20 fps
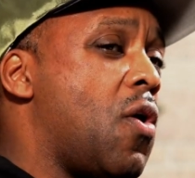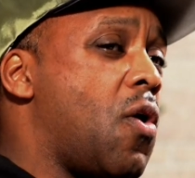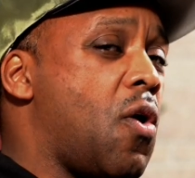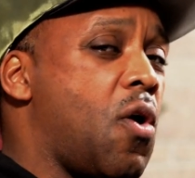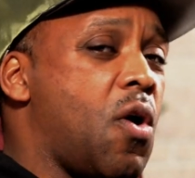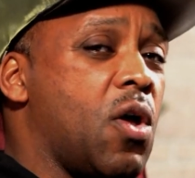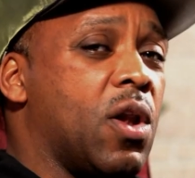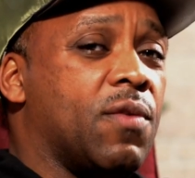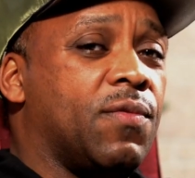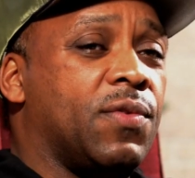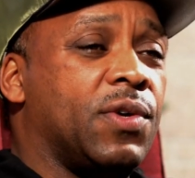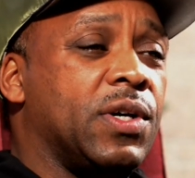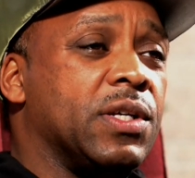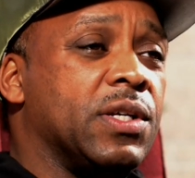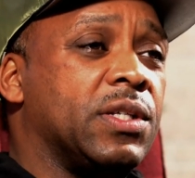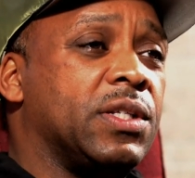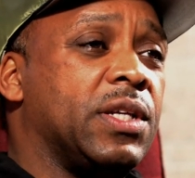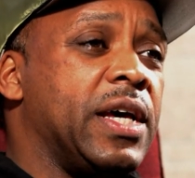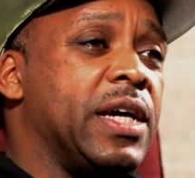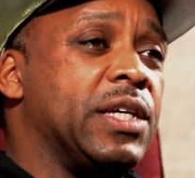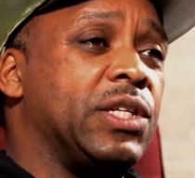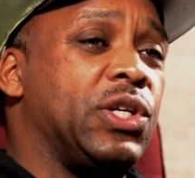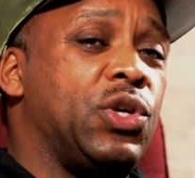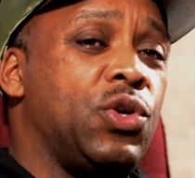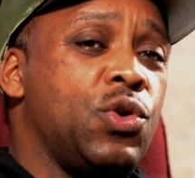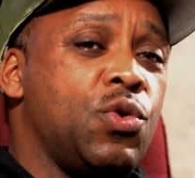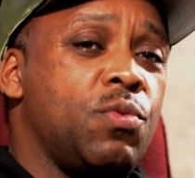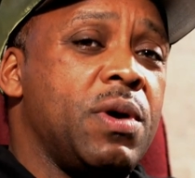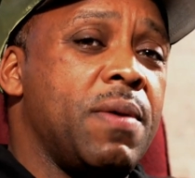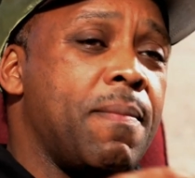all of us as
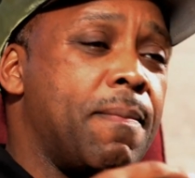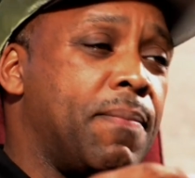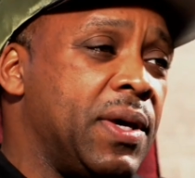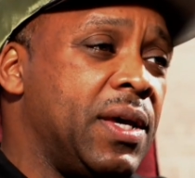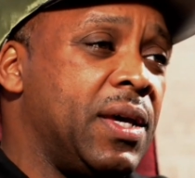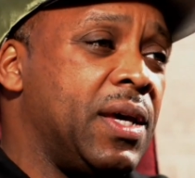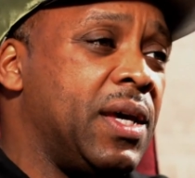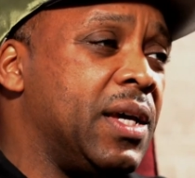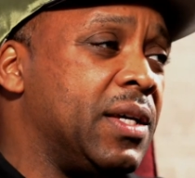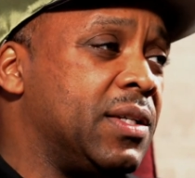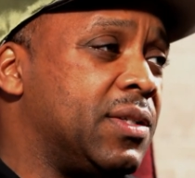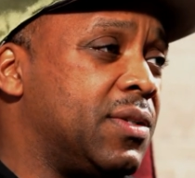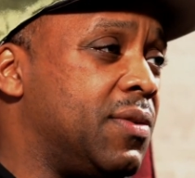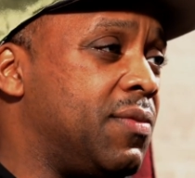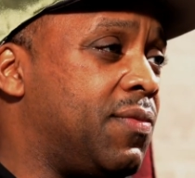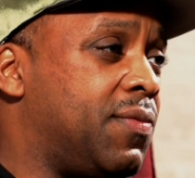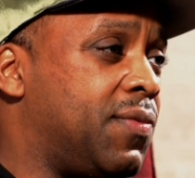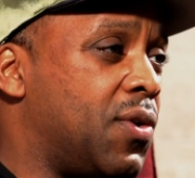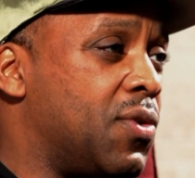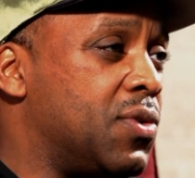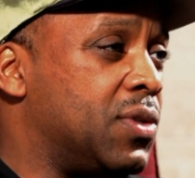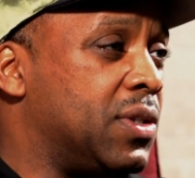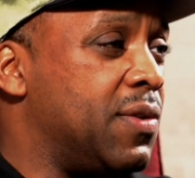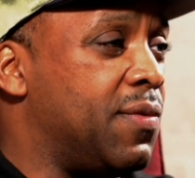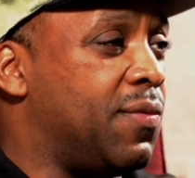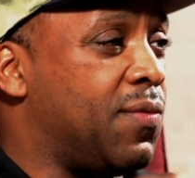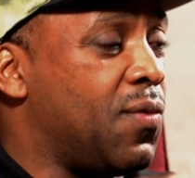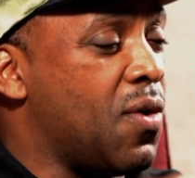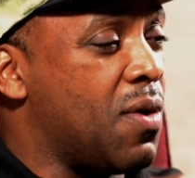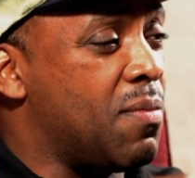human beings first
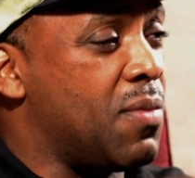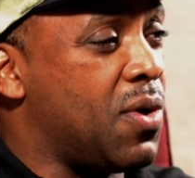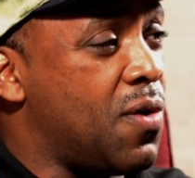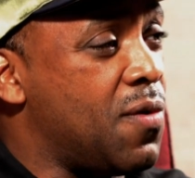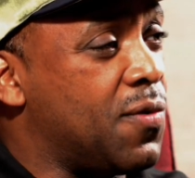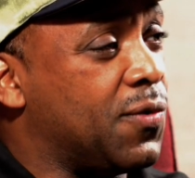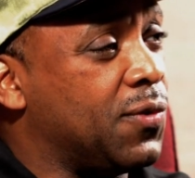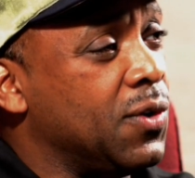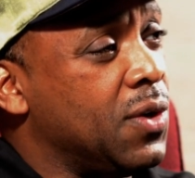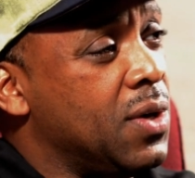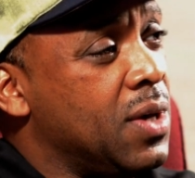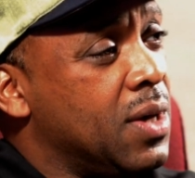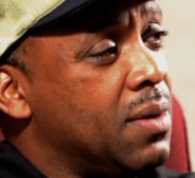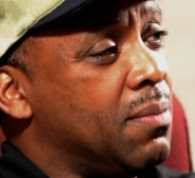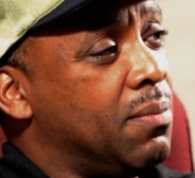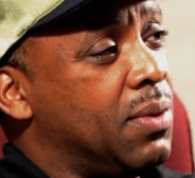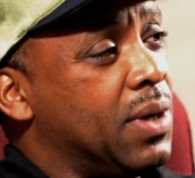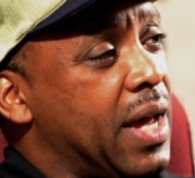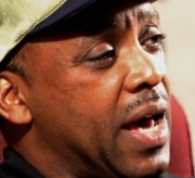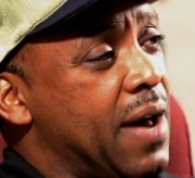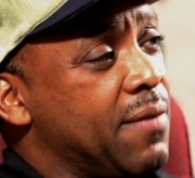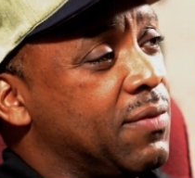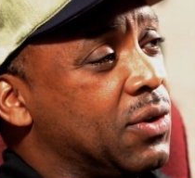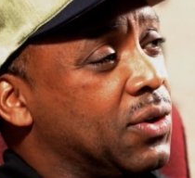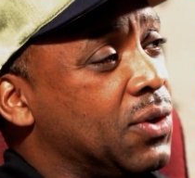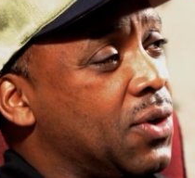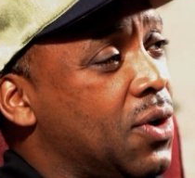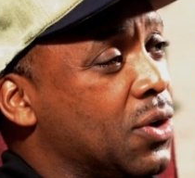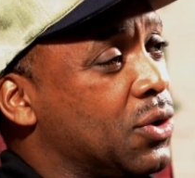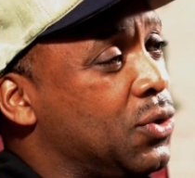and foremost, but I have to
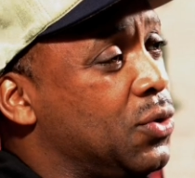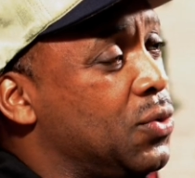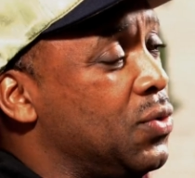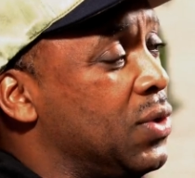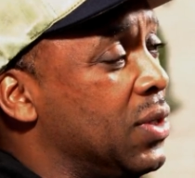talk to